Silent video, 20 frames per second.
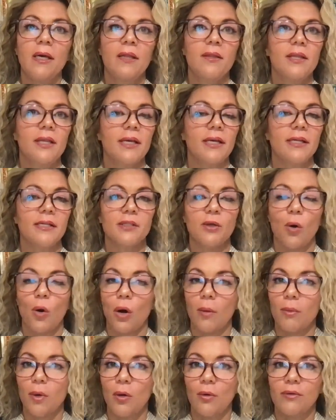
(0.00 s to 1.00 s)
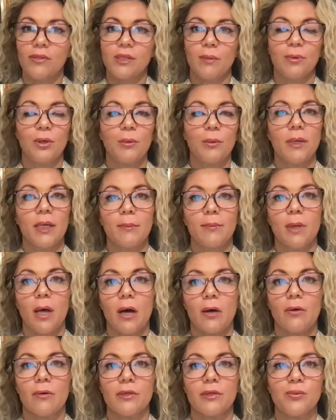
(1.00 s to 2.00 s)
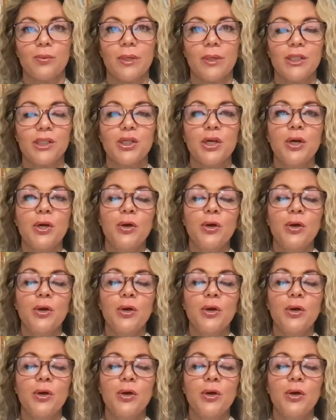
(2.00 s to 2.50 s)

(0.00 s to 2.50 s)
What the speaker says: these hormones and puberty blockers, which